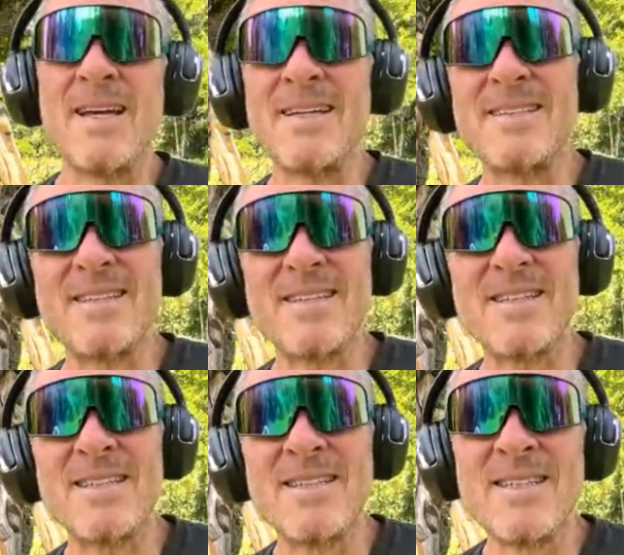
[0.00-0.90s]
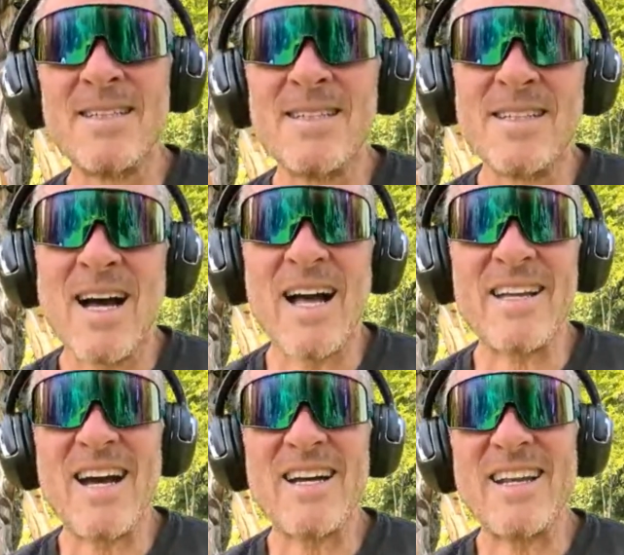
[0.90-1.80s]
and
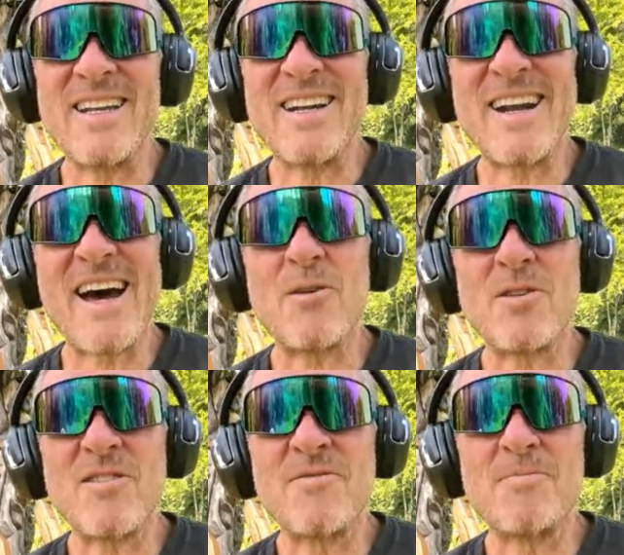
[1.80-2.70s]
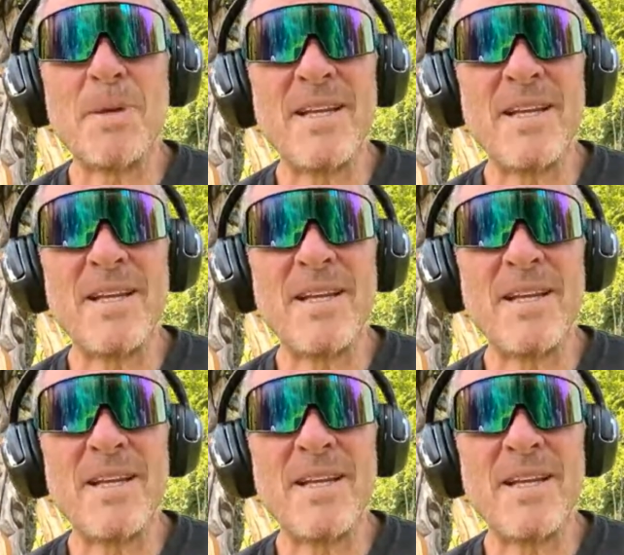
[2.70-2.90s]
I got in and out of